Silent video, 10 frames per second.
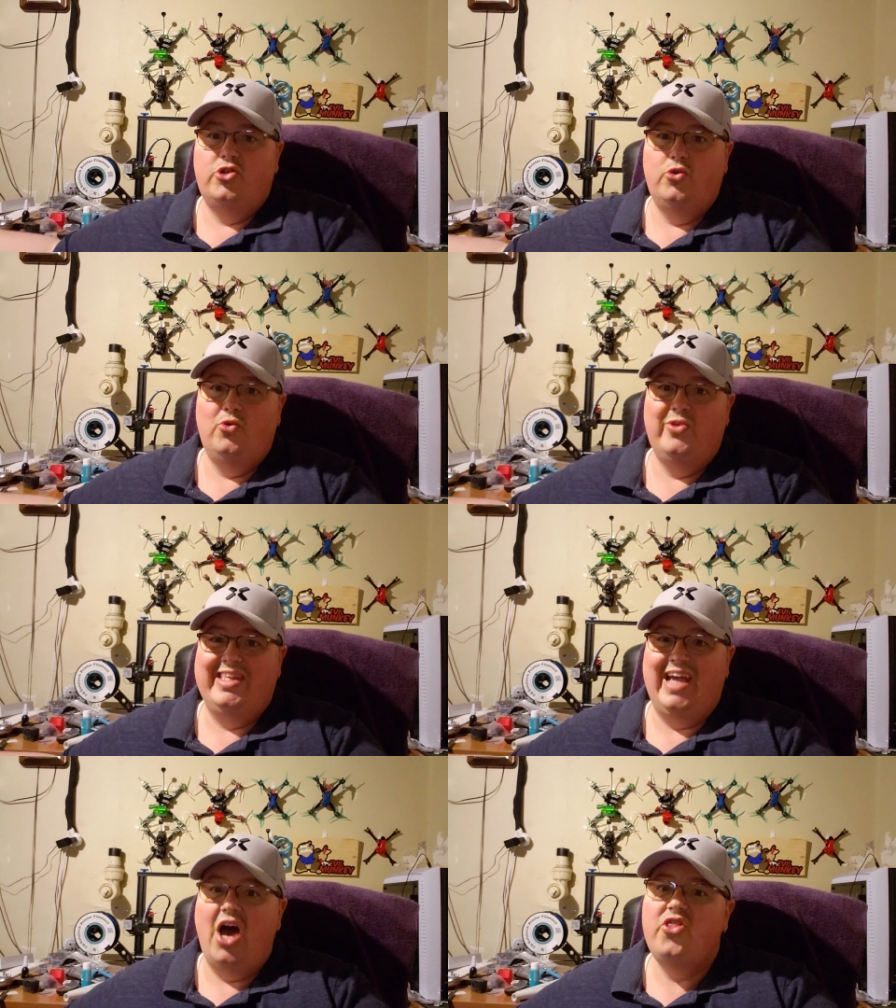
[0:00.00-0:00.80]
to
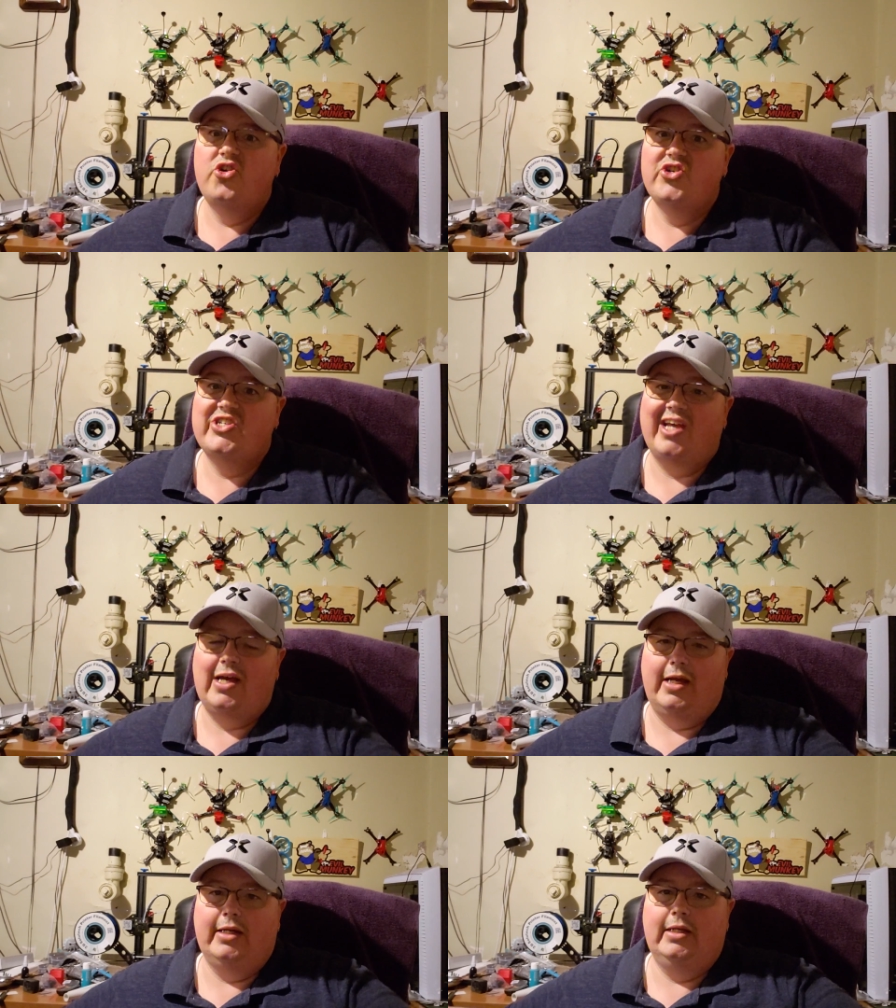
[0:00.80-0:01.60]
the other
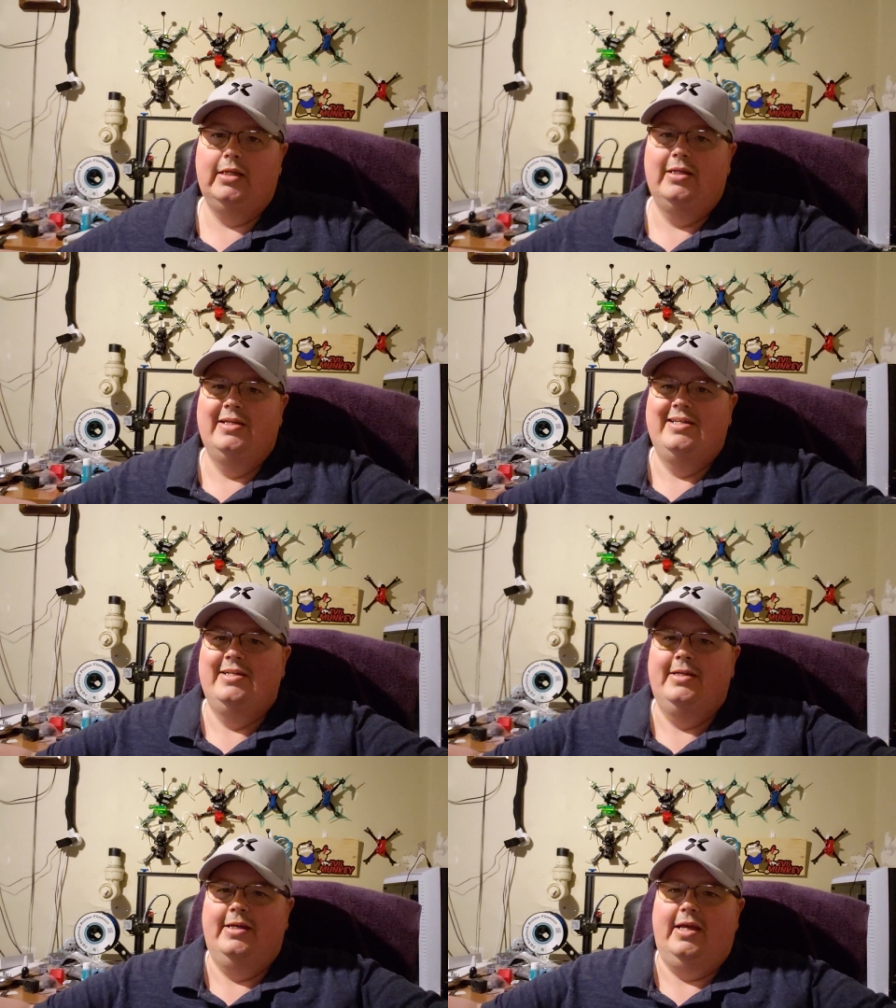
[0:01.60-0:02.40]
side.
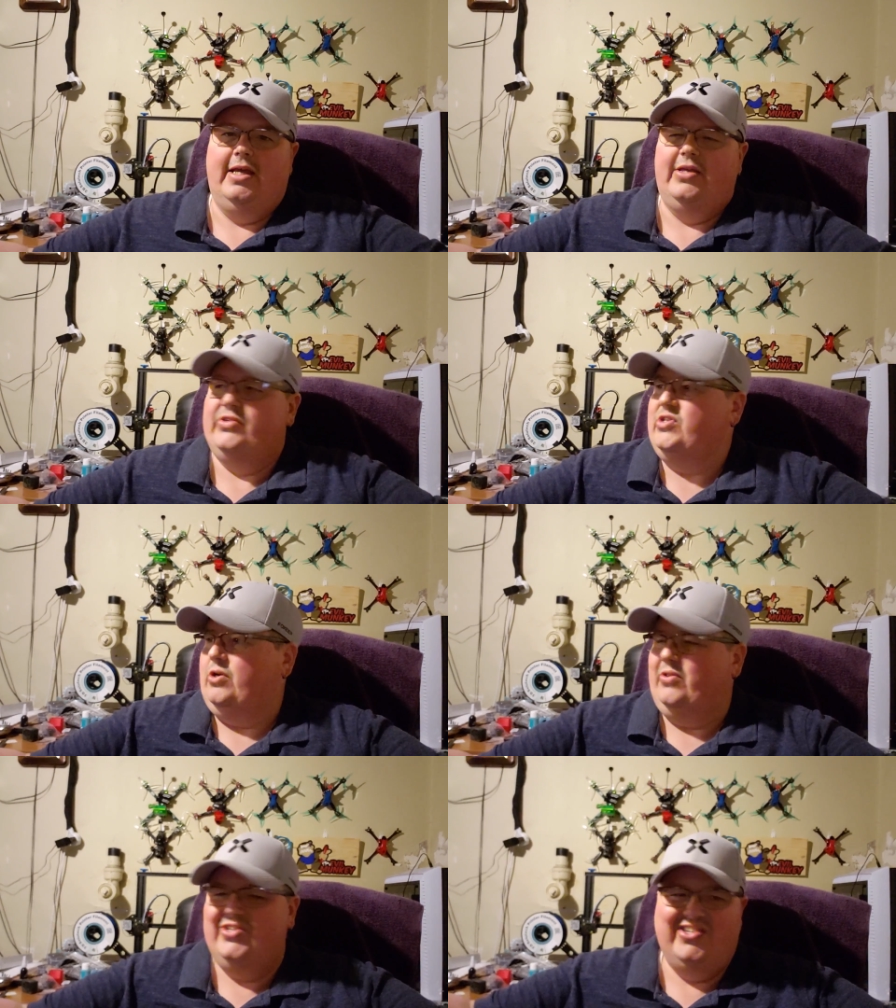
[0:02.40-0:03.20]
And
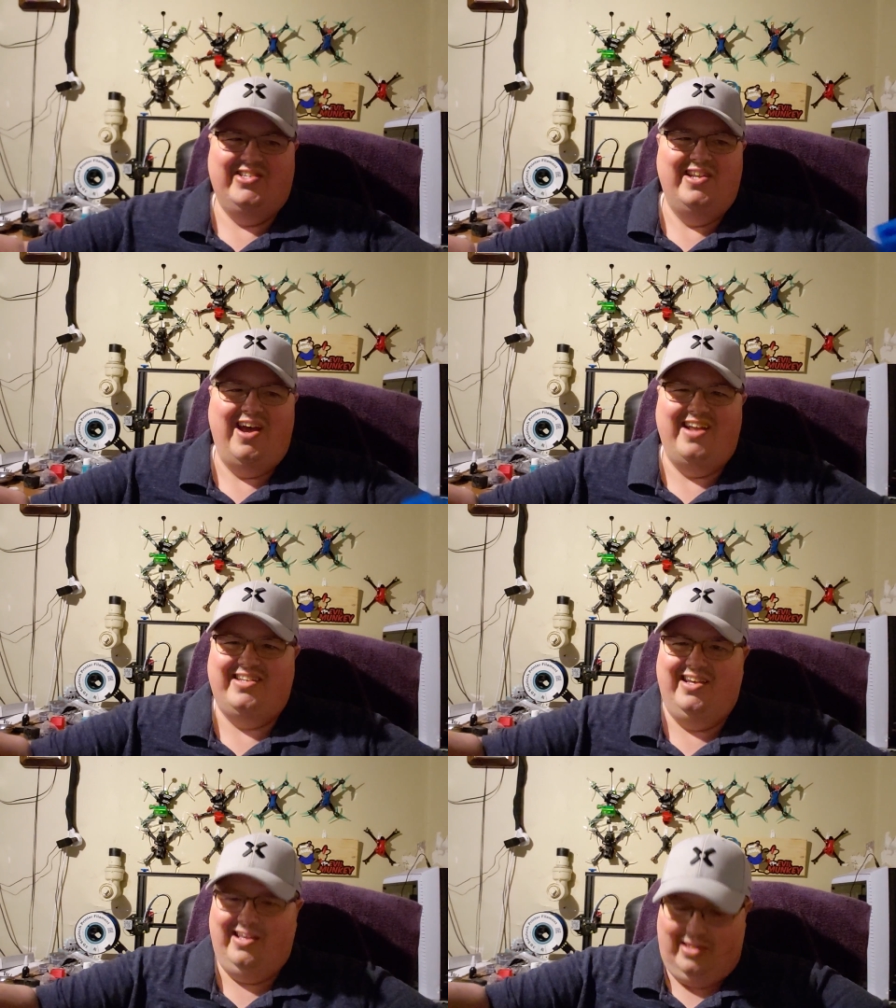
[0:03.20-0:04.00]
so this is
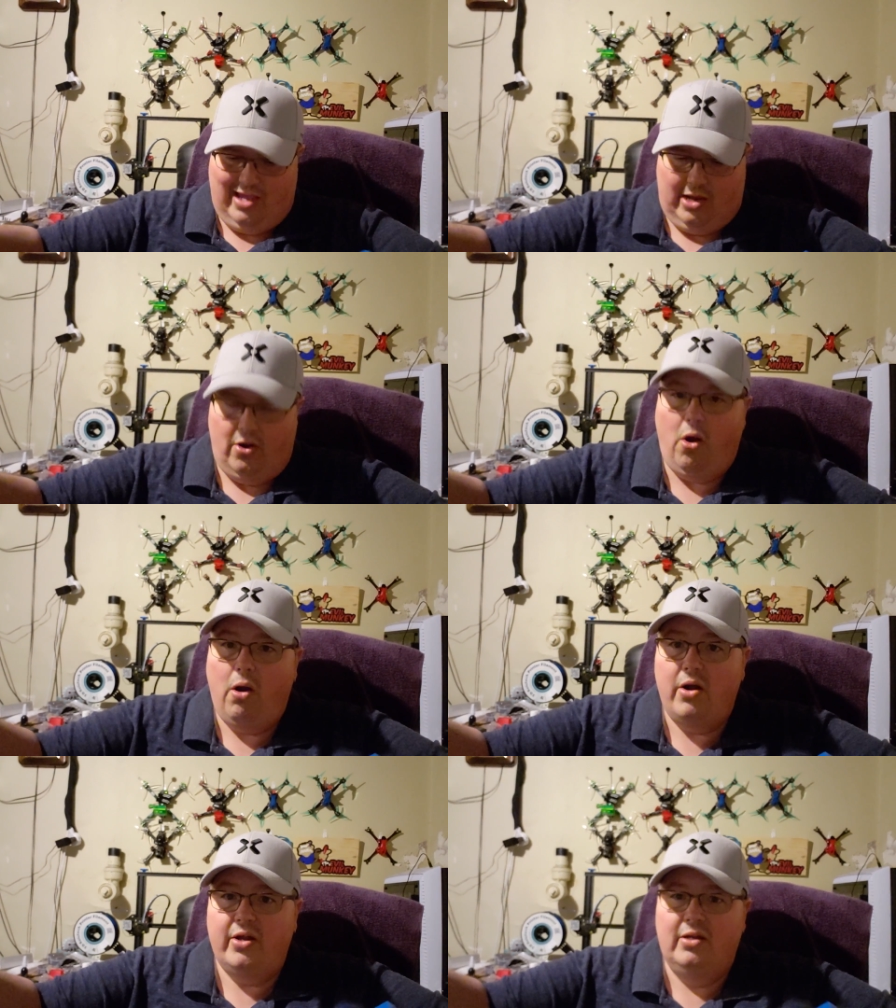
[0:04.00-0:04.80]
not that
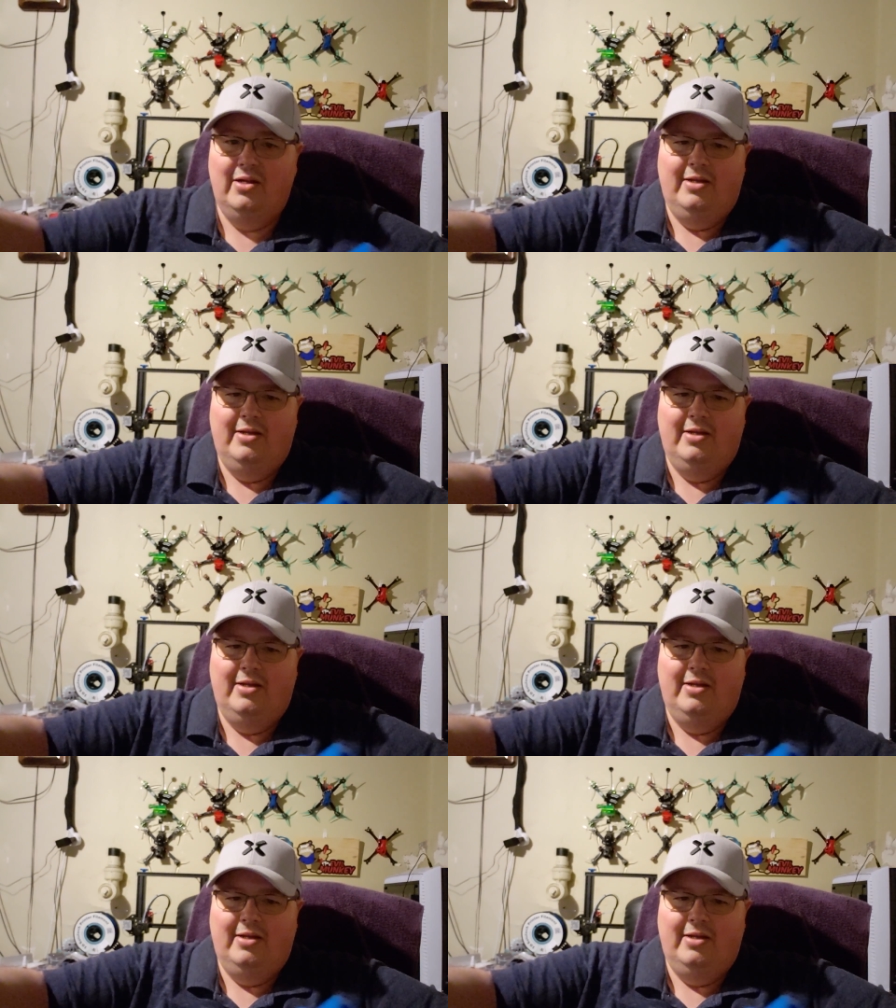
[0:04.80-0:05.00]
hard.